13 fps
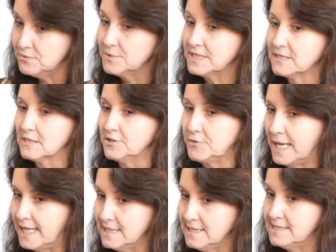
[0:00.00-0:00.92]
with
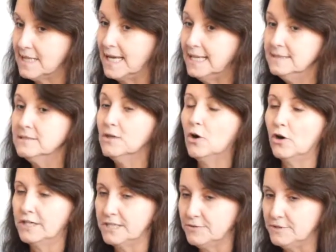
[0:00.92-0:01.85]
scleritis and
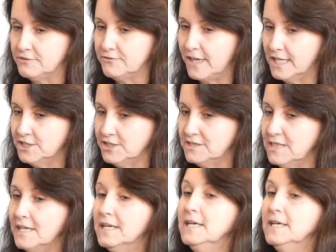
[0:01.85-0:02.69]
corneal infection,